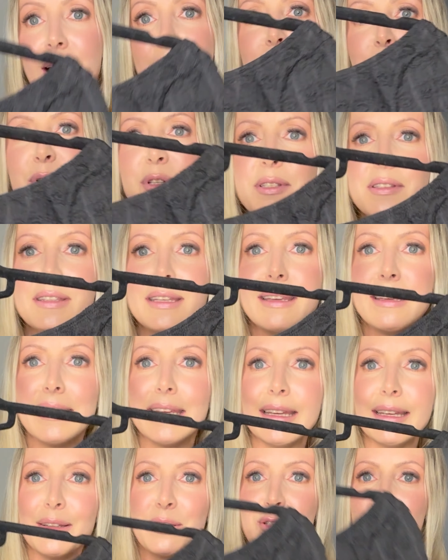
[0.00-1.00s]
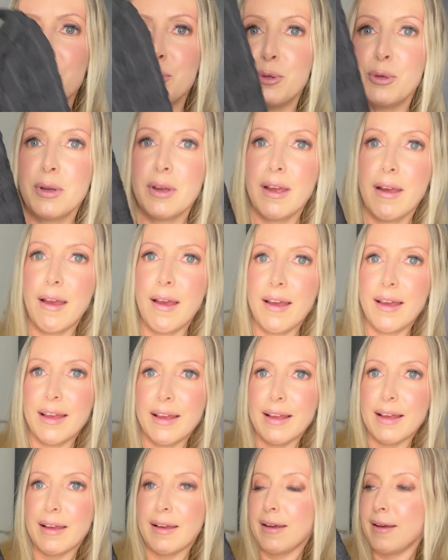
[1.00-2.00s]
I was thinking to
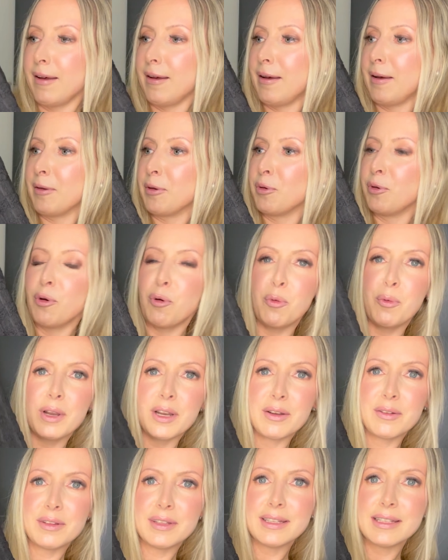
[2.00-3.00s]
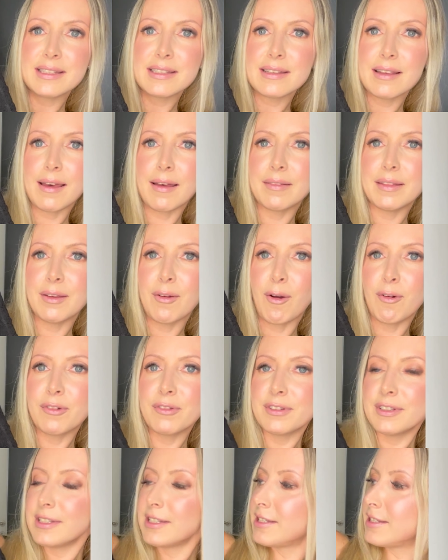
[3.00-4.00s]
uh, you know wear this at the
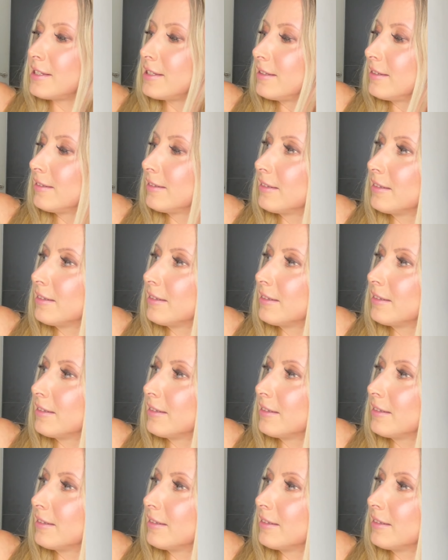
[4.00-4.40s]
office